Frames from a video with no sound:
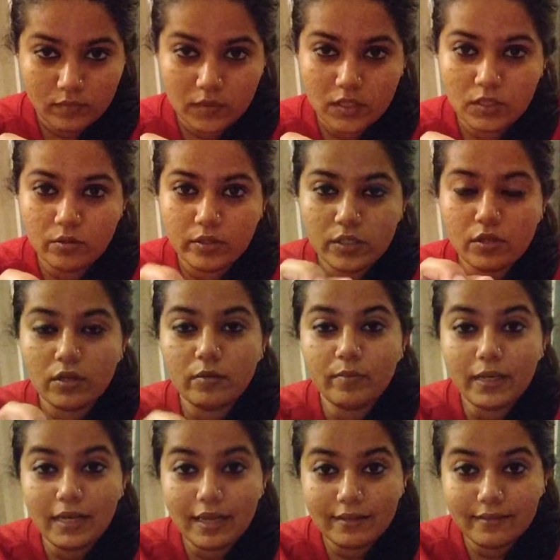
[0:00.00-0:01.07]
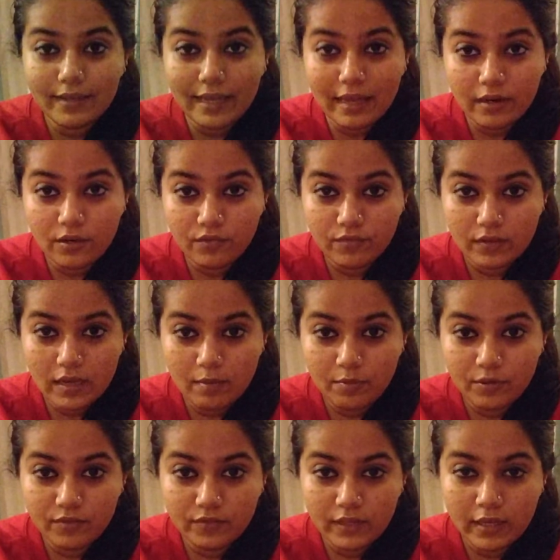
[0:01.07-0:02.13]
it's going to be like the end of a couple
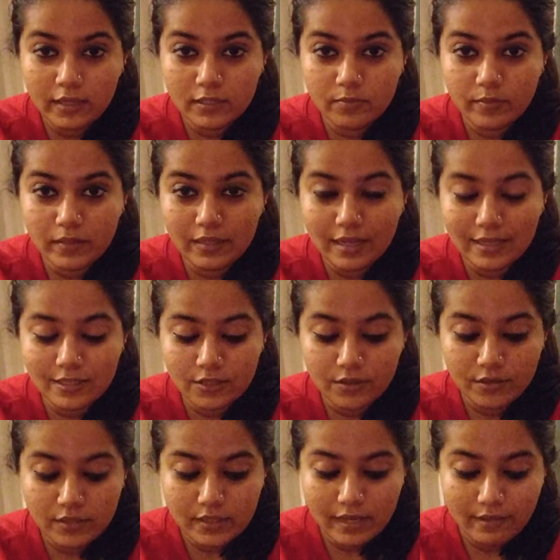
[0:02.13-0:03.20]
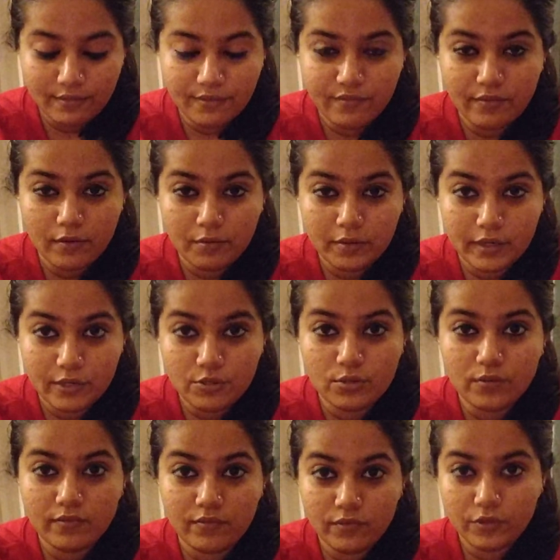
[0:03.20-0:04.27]
of things, but that's going to set the
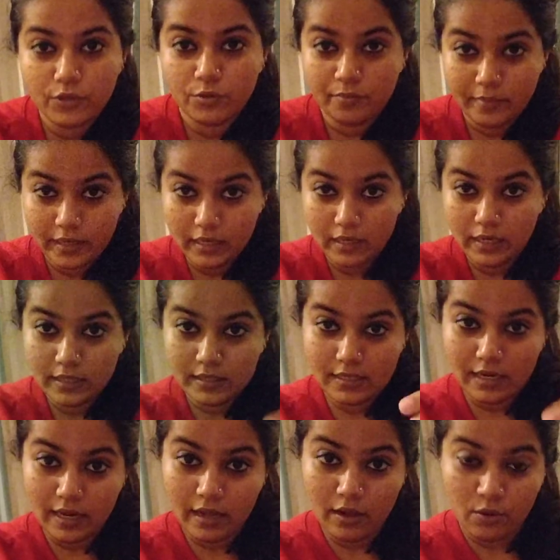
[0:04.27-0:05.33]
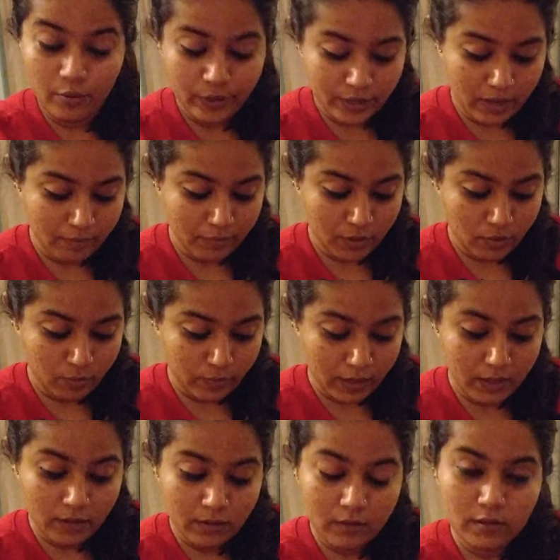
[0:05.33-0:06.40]
foundation for new beginnings that are going to come your
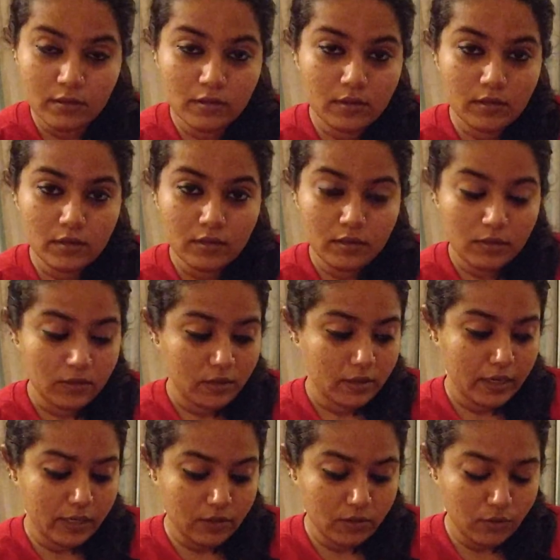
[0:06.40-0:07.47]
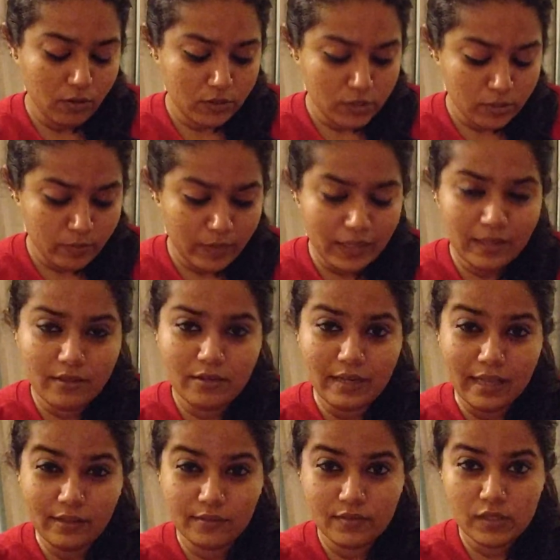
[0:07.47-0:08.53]
way. It could also be the
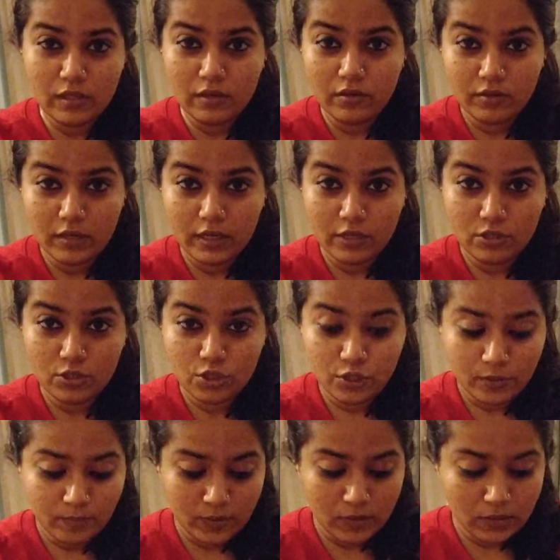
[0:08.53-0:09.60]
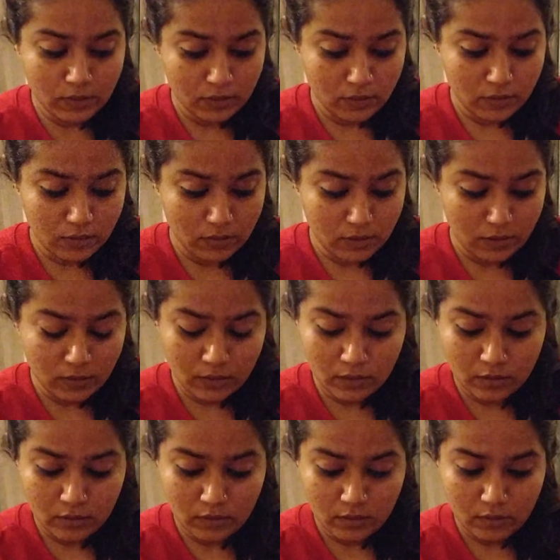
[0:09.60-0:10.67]
death of certain relationships,
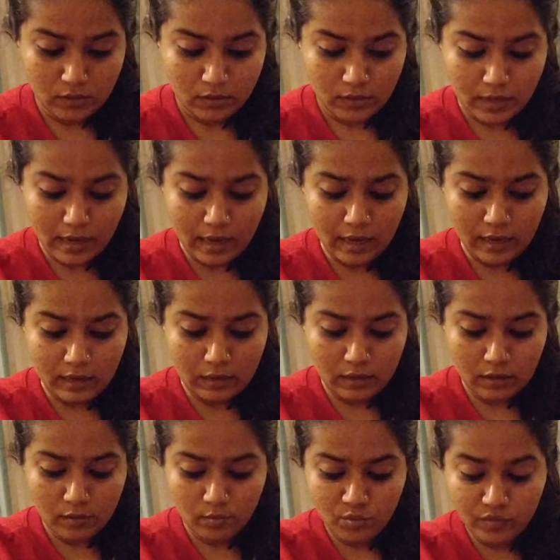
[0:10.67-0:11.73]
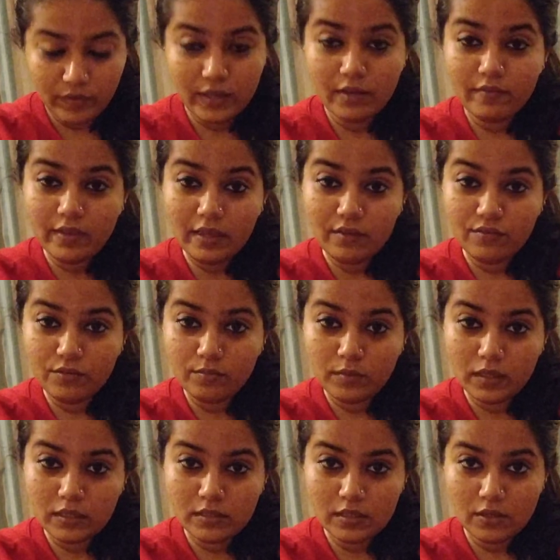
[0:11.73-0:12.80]
and moving away from
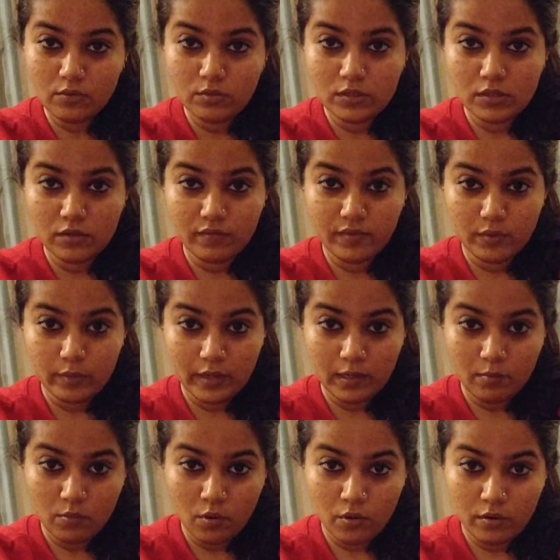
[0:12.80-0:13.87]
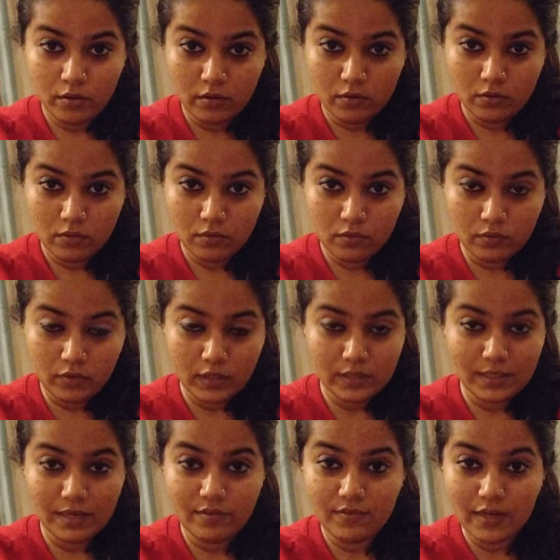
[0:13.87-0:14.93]
things that don't serve you anymore, things
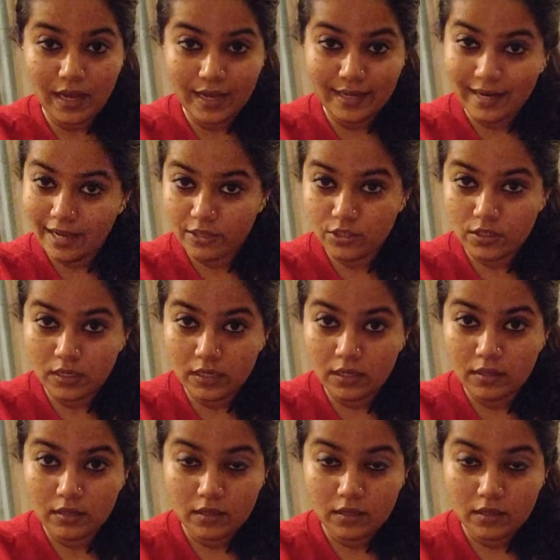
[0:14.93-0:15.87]
that have died actually,